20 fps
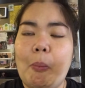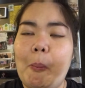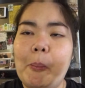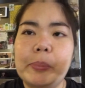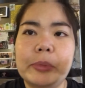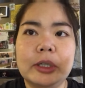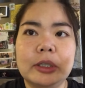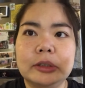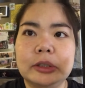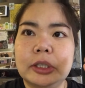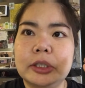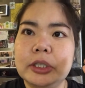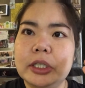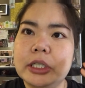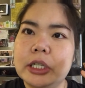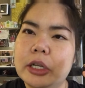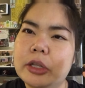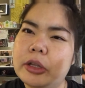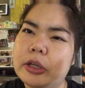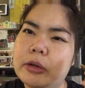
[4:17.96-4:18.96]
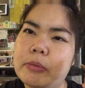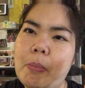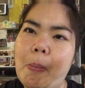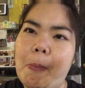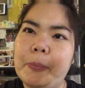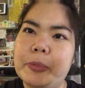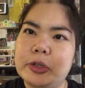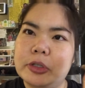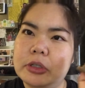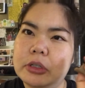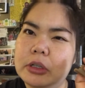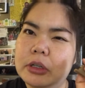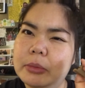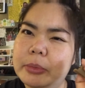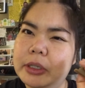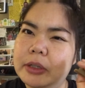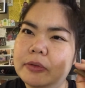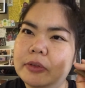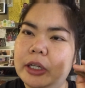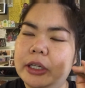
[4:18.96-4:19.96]
Yeah, it tastes like nothing. There's a little bit
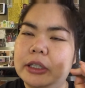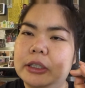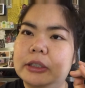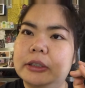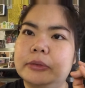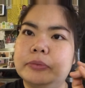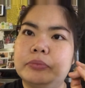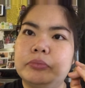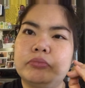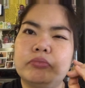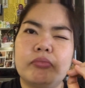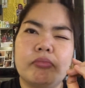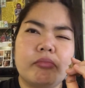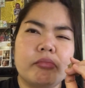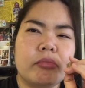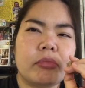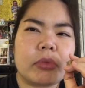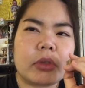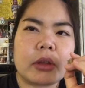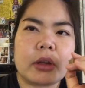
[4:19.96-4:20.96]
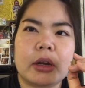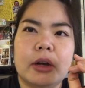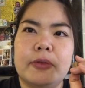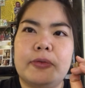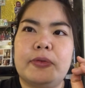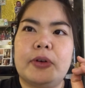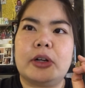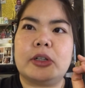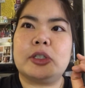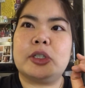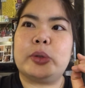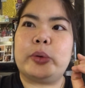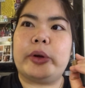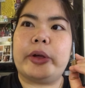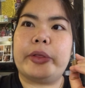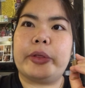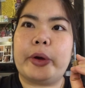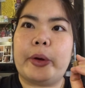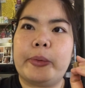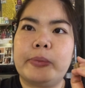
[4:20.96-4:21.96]
of like a funk to it
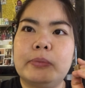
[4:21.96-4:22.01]
though.